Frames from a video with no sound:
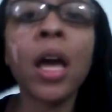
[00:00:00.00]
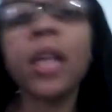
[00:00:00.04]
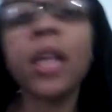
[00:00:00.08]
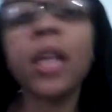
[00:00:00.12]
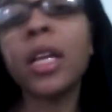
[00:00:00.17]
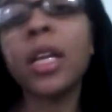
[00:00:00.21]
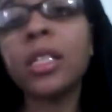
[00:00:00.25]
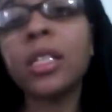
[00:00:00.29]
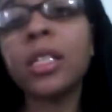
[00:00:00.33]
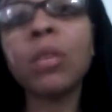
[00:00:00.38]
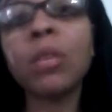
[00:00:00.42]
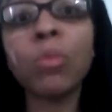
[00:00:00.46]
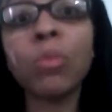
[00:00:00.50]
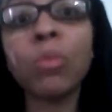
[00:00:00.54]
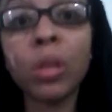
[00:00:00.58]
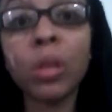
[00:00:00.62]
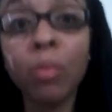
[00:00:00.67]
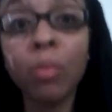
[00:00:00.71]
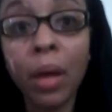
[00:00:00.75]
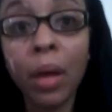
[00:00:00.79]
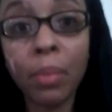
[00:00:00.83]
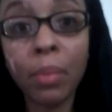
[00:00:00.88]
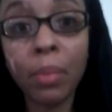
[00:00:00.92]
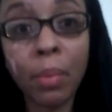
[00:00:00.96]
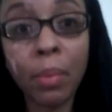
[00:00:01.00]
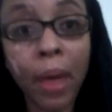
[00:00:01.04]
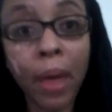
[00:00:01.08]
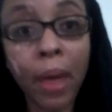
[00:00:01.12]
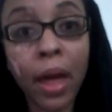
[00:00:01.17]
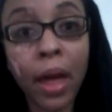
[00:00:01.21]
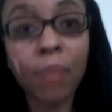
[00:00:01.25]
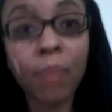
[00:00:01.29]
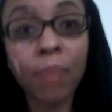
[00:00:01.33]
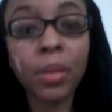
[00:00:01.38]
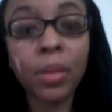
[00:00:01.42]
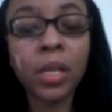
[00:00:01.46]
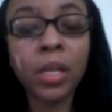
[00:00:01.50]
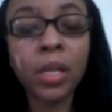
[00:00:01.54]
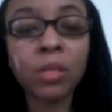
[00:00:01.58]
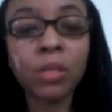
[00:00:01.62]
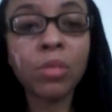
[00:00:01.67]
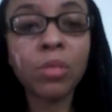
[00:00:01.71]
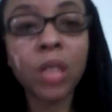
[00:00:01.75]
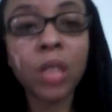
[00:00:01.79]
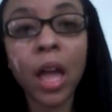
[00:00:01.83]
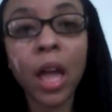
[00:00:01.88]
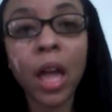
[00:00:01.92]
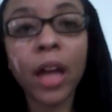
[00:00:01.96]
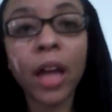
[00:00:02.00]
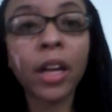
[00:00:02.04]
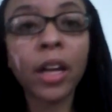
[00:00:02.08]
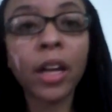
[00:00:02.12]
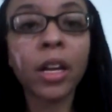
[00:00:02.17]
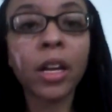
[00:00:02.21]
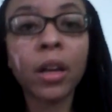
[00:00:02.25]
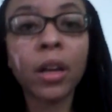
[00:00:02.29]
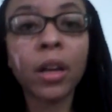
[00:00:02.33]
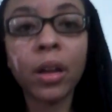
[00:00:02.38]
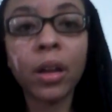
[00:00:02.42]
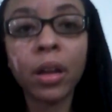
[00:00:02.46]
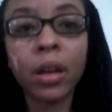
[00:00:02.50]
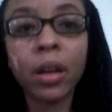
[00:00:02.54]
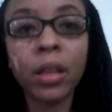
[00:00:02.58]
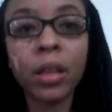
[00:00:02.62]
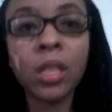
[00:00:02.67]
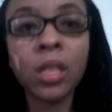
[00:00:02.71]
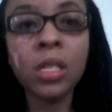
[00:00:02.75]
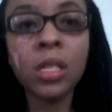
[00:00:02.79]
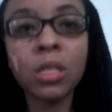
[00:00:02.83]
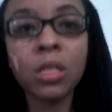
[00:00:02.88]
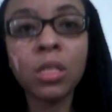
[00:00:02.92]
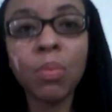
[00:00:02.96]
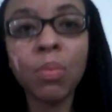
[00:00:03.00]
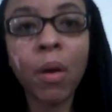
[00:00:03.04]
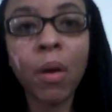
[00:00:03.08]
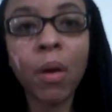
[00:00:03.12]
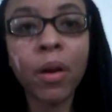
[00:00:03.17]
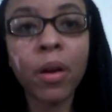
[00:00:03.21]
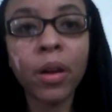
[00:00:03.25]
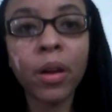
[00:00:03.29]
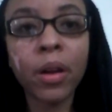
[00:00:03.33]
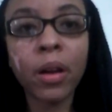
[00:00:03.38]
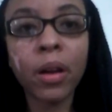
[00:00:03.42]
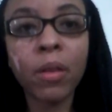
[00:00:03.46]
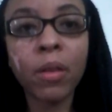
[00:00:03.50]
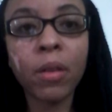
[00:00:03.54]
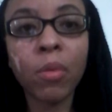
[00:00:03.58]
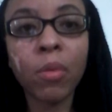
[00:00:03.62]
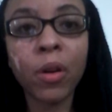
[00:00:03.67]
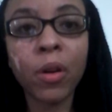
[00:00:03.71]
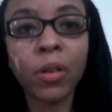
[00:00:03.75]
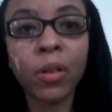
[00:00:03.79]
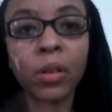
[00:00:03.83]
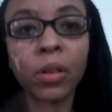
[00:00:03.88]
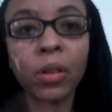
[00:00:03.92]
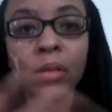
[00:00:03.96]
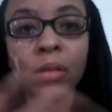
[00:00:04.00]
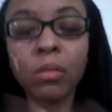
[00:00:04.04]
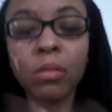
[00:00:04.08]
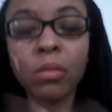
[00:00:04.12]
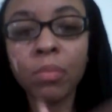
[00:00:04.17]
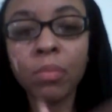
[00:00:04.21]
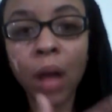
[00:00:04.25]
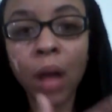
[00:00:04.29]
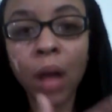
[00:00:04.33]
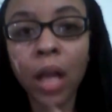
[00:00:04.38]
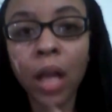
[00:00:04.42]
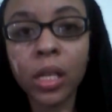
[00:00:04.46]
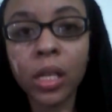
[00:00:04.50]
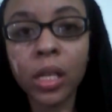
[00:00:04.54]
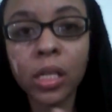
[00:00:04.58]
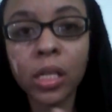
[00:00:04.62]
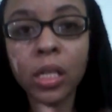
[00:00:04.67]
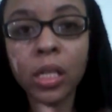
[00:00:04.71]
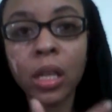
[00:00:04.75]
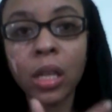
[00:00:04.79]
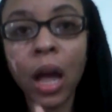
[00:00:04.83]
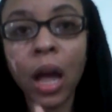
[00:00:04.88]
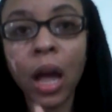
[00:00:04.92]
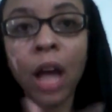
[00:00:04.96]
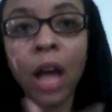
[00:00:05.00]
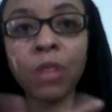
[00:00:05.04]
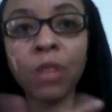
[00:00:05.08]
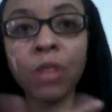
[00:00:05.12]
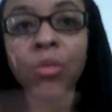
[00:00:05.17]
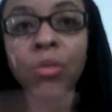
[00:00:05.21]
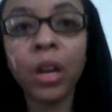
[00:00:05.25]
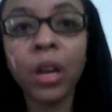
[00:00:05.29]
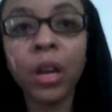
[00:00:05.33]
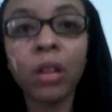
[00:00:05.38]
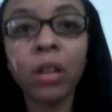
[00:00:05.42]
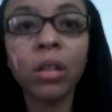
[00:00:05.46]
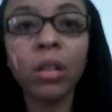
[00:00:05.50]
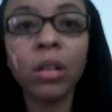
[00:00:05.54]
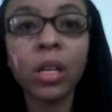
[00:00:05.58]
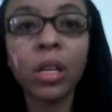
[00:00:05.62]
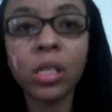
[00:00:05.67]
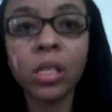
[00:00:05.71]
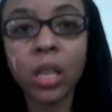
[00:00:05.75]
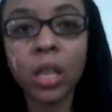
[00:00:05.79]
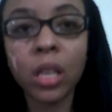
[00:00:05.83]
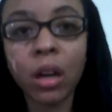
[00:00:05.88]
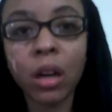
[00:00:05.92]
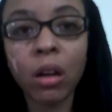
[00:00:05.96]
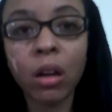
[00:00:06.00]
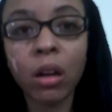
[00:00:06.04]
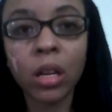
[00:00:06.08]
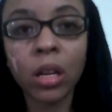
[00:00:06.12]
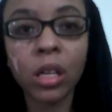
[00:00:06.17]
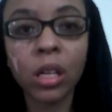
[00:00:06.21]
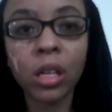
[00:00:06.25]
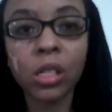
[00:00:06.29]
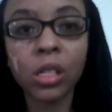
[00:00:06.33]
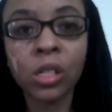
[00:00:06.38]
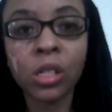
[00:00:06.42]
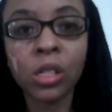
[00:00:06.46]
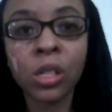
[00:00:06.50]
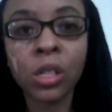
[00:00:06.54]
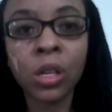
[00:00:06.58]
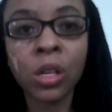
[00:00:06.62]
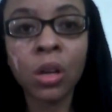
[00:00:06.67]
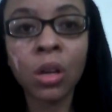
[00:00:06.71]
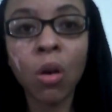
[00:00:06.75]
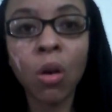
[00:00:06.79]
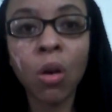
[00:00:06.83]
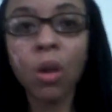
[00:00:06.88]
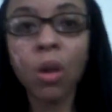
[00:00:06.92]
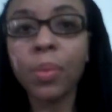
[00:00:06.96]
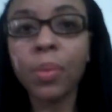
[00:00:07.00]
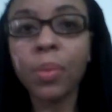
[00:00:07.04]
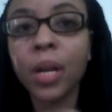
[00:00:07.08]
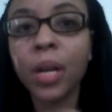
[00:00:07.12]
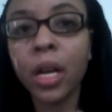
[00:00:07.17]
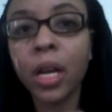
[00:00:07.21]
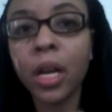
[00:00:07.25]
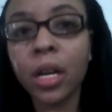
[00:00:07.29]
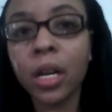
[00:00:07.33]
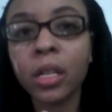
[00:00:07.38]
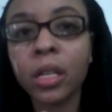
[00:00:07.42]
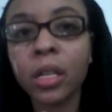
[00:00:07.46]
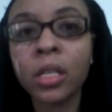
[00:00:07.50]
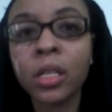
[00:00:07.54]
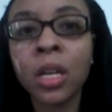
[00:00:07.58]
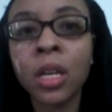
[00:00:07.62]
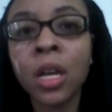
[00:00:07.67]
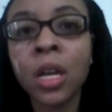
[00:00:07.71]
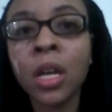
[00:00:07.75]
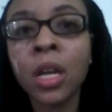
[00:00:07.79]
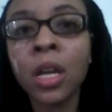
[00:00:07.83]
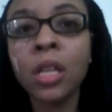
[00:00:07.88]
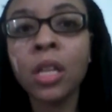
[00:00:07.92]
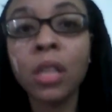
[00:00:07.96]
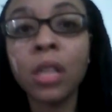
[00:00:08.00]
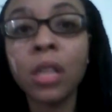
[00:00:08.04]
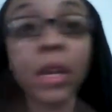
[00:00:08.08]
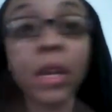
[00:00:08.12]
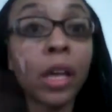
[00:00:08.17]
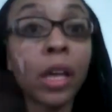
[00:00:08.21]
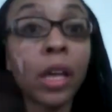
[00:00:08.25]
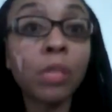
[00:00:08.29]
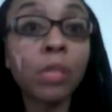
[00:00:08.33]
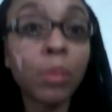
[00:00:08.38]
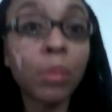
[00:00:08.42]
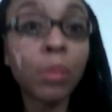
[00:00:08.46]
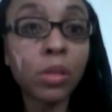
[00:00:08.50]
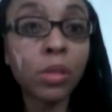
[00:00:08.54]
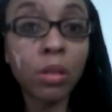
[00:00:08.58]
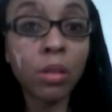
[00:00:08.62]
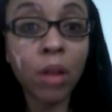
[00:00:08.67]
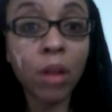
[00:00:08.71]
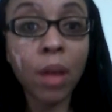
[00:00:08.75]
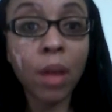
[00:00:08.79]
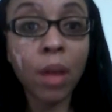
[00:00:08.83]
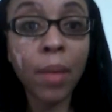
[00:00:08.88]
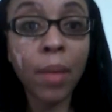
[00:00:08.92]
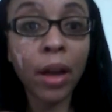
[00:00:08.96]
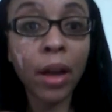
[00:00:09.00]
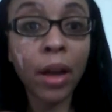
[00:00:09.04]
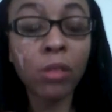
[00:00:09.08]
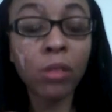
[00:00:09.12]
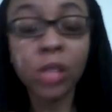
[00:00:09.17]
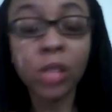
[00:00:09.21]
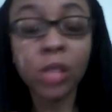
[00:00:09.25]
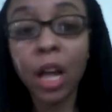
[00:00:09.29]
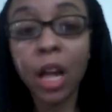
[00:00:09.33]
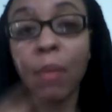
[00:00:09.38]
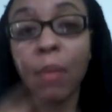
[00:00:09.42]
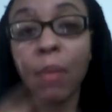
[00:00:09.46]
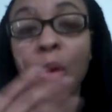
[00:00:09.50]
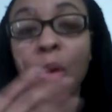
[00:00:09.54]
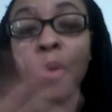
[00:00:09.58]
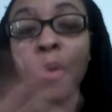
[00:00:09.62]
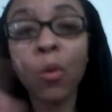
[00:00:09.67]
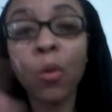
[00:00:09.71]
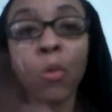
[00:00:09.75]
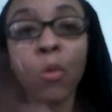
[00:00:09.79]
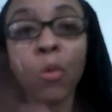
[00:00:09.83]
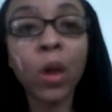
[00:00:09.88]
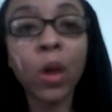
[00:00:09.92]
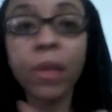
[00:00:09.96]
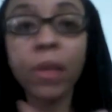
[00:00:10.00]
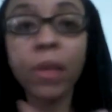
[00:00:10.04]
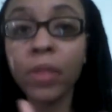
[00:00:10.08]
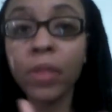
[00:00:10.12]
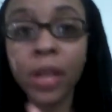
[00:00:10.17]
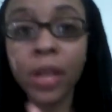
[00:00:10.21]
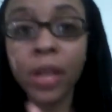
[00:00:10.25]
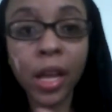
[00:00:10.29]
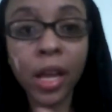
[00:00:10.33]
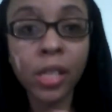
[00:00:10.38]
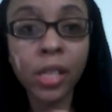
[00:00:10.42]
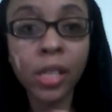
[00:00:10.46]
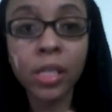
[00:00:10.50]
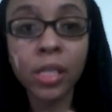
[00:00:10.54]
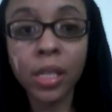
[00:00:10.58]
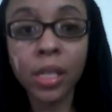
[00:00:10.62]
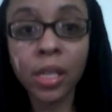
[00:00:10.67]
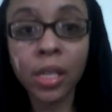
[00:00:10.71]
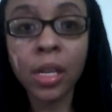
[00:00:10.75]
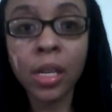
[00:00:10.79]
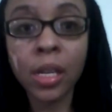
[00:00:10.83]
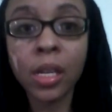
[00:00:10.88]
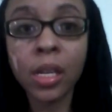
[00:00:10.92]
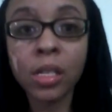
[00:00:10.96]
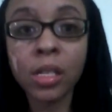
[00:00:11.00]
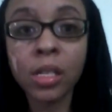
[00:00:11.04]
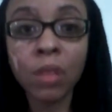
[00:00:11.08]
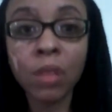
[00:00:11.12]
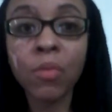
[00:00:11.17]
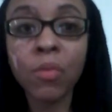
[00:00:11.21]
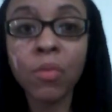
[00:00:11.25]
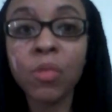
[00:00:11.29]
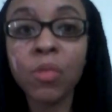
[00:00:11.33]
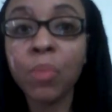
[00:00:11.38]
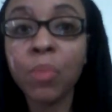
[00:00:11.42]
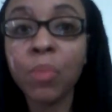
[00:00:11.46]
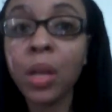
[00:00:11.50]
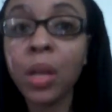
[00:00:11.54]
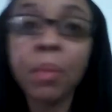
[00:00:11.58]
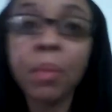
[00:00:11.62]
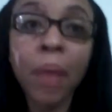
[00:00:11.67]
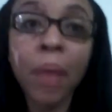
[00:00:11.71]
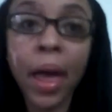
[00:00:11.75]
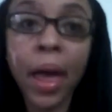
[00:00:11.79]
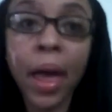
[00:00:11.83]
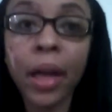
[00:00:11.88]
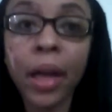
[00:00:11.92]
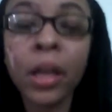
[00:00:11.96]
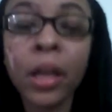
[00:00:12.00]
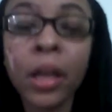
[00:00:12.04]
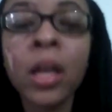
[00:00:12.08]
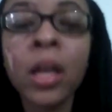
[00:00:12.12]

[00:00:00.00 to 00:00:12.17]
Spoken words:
That stuff really made me mad because it was like, this is part of work policy. How you not gonna let us take our lunch, all because the next person will come back on time, or whatever the case it is of it being packed,